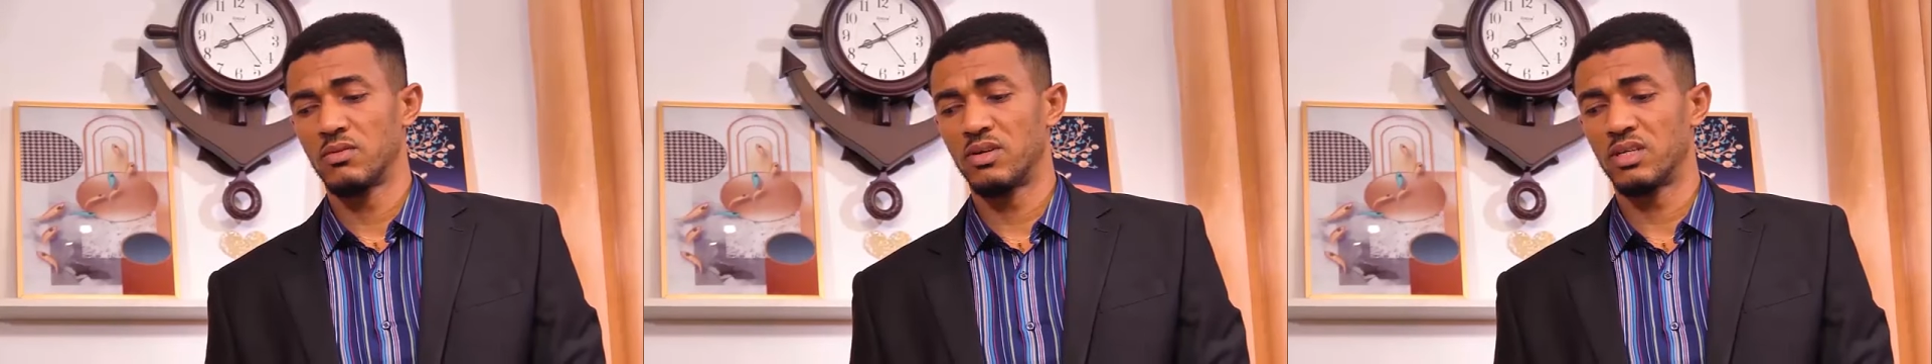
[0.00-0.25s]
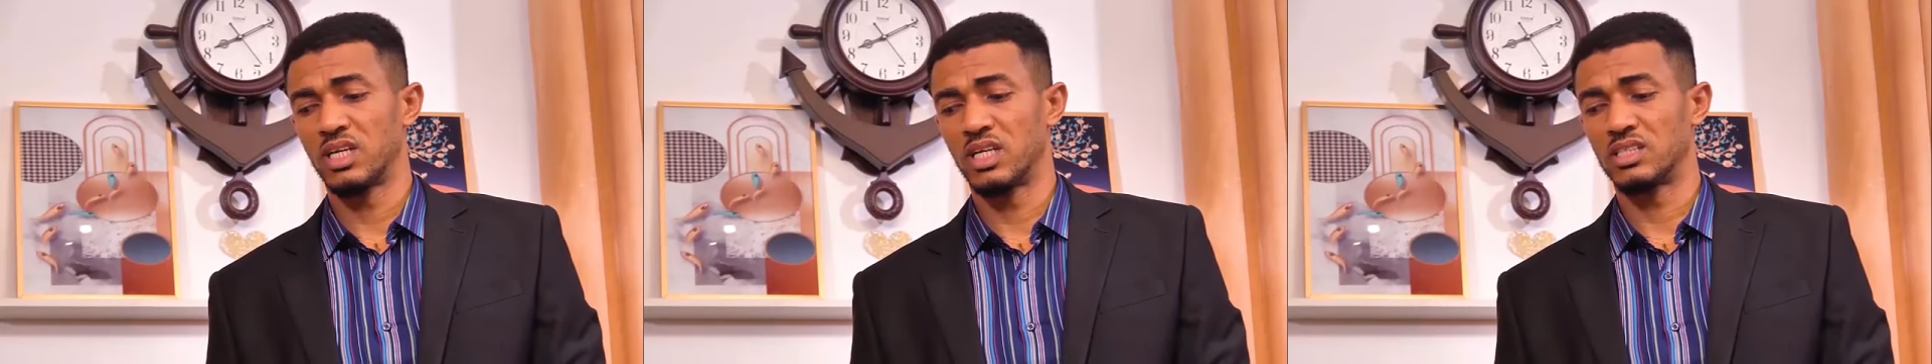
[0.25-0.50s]

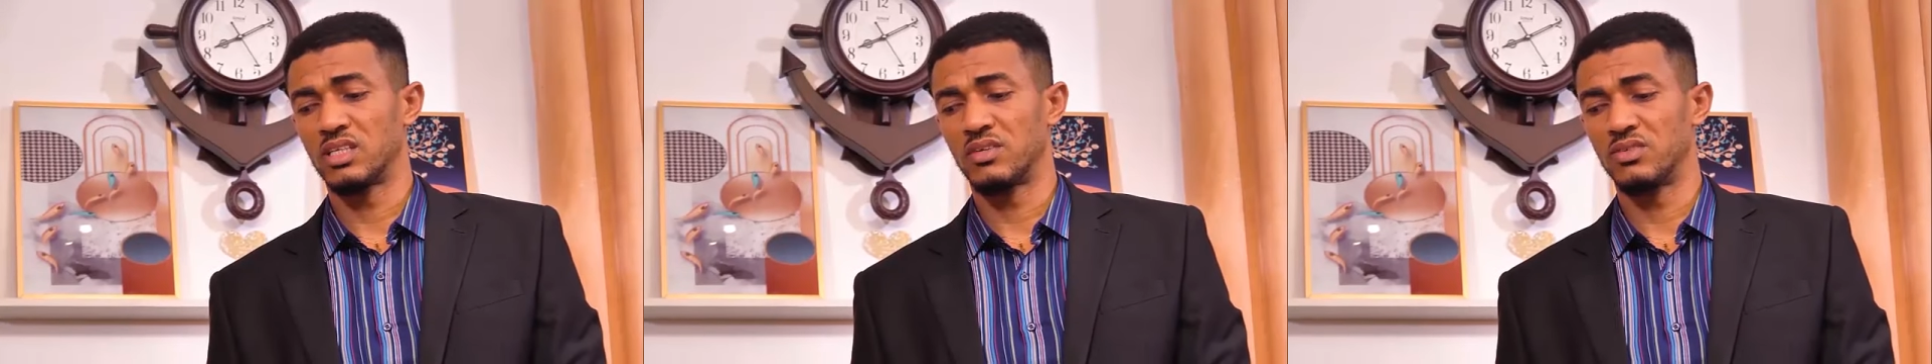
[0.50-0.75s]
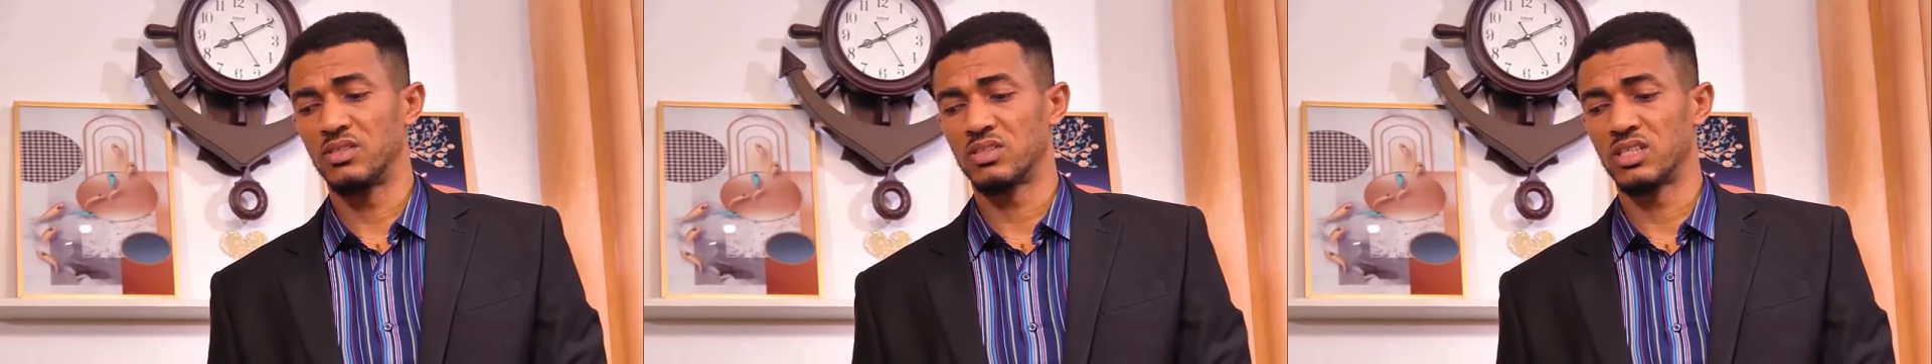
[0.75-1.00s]
Fate has
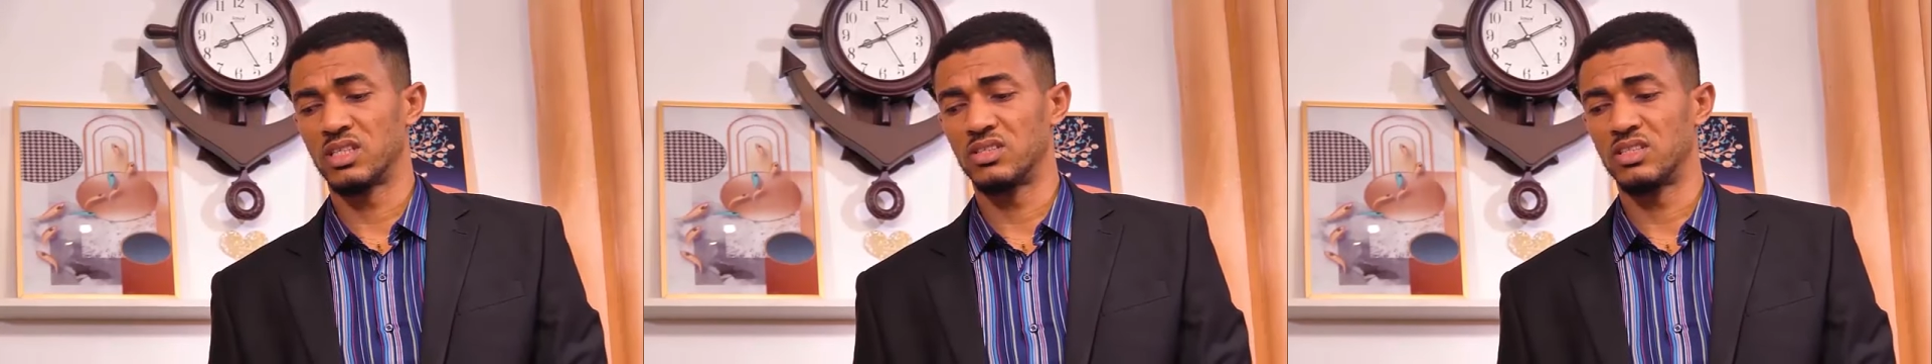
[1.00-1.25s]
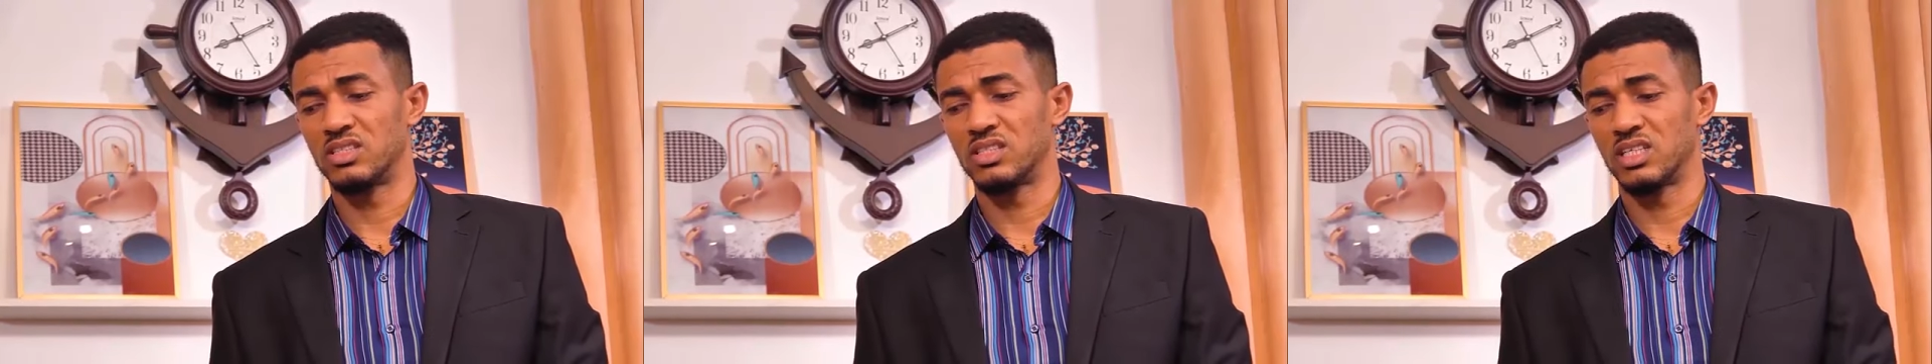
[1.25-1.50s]
given us
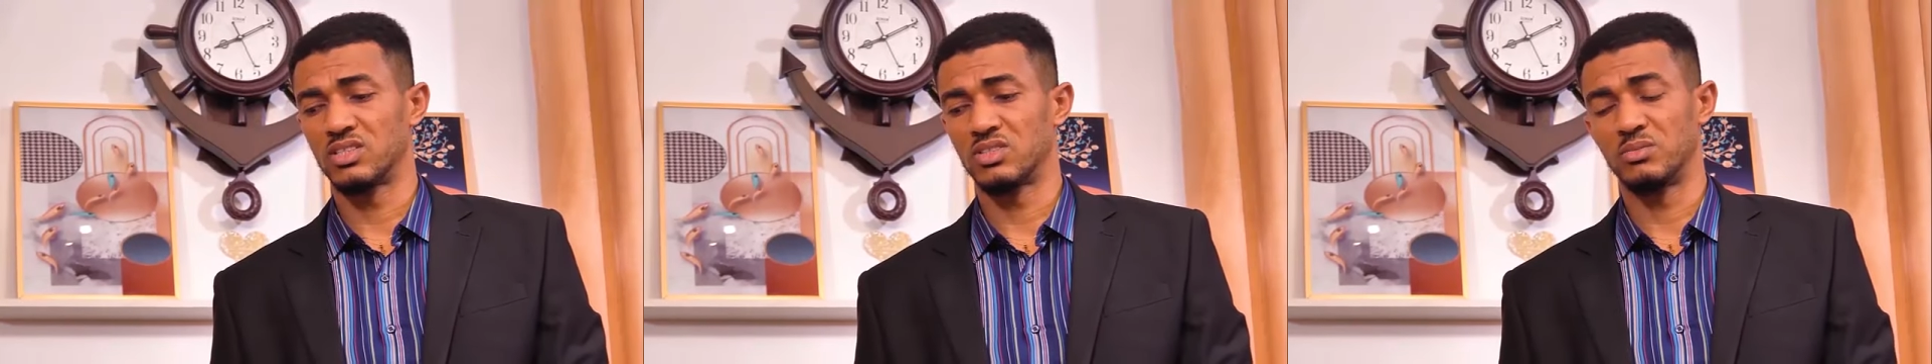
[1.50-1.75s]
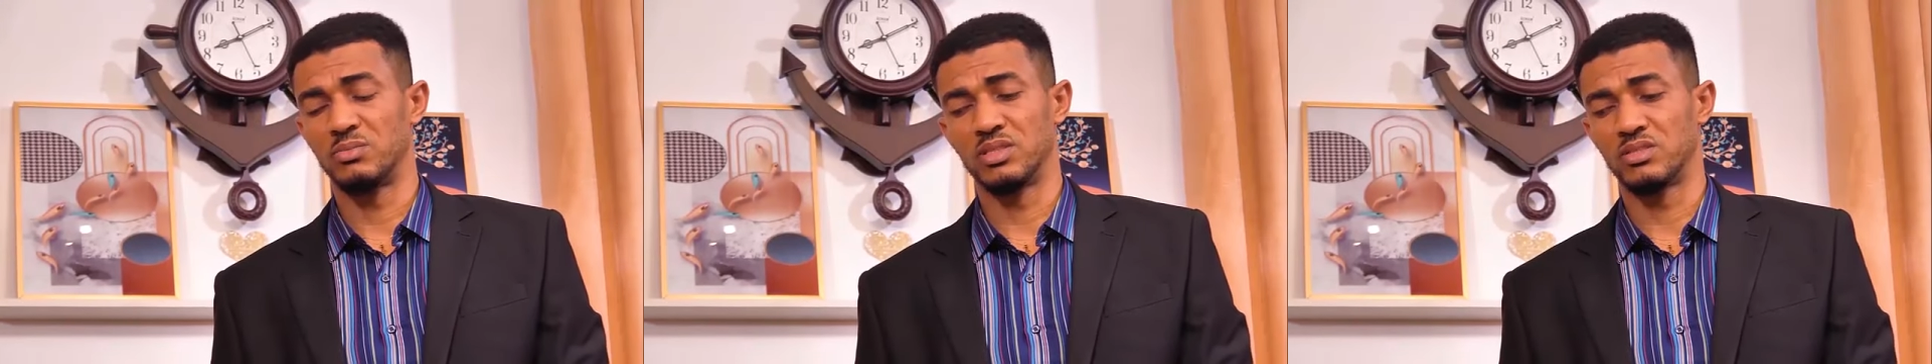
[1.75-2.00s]
another
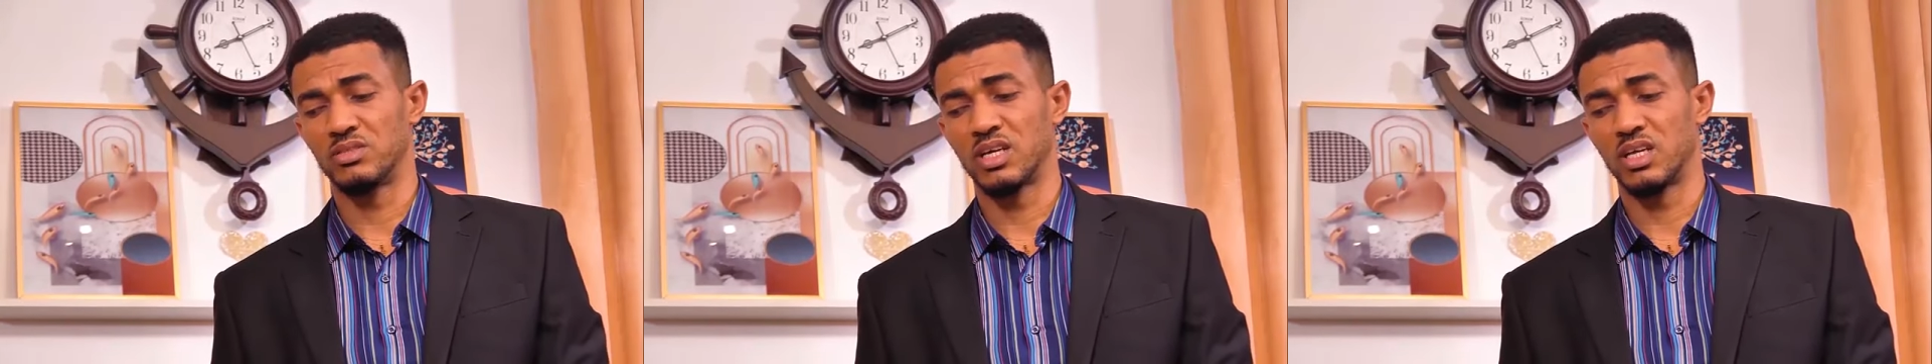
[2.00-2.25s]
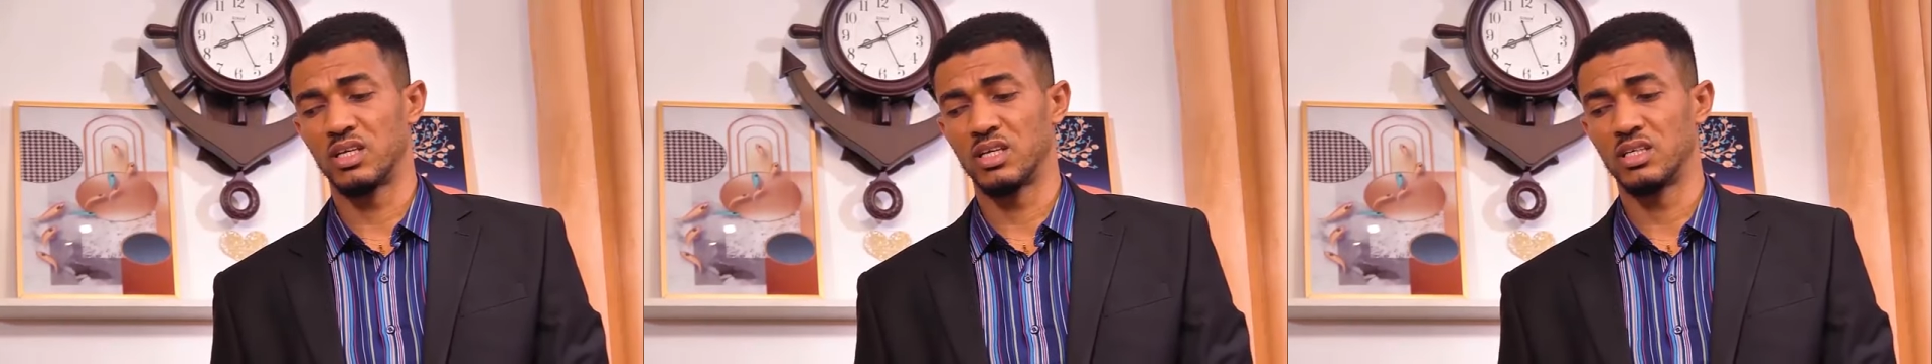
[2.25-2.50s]
chance to be
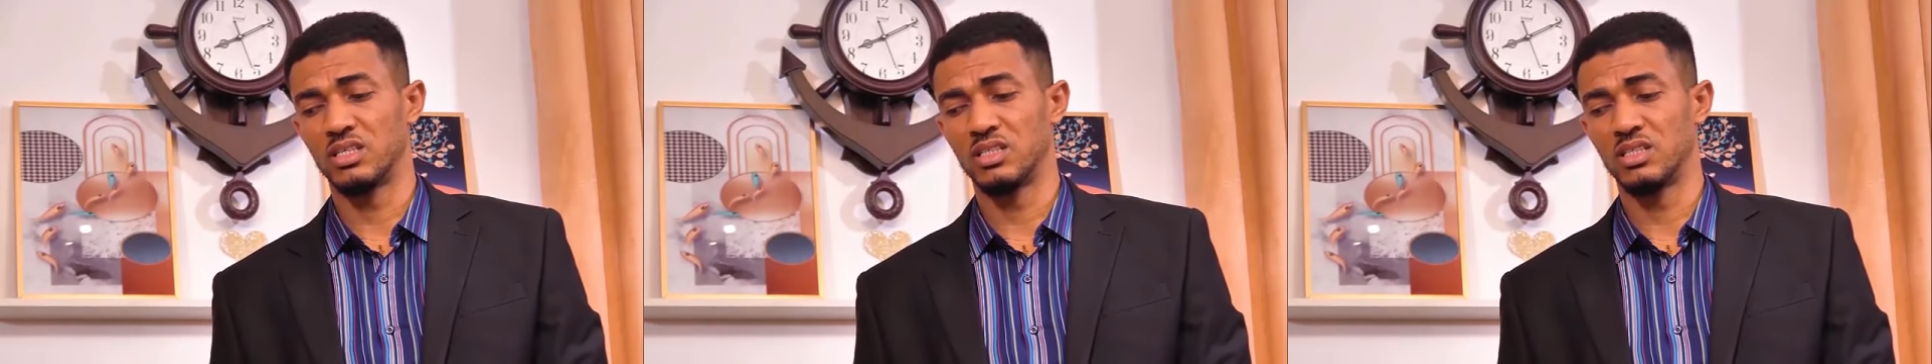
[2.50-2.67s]
together.